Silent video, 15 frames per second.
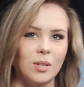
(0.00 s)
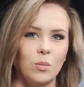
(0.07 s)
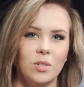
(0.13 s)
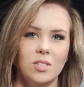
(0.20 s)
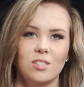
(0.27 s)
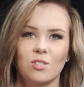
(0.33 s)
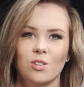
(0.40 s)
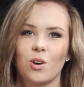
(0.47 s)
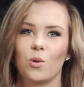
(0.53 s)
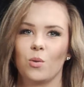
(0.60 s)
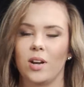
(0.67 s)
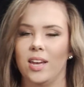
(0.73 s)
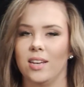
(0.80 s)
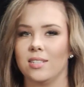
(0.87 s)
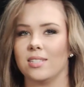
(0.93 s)
which is
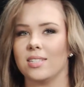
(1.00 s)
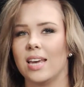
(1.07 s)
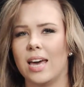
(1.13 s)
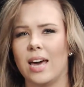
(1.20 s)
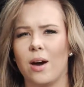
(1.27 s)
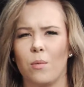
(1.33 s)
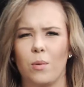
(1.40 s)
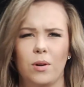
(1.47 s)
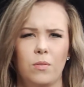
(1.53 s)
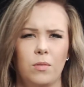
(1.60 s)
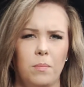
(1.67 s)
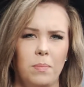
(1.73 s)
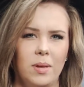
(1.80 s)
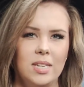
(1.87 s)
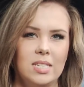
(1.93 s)
known as one of
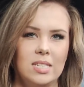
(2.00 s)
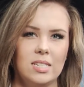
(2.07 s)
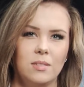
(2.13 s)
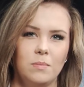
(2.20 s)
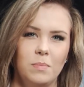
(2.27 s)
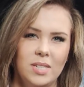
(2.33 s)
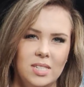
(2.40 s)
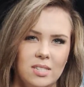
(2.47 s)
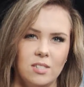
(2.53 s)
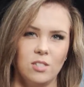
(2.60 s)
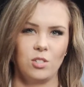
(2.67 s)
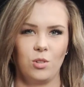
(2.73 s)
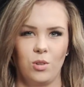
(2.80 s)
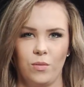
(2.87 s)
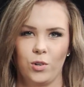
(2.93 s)
the best
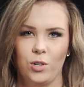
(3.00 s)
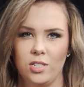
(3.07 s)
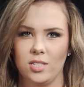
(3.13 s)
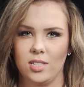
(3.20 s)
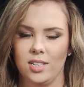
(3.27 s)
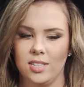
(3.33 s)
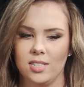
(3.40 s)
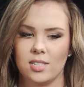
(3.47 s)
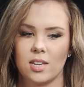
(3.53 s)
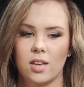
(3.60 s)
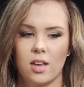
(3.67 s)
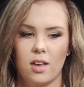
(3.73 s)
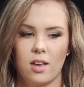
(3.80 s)
business universities,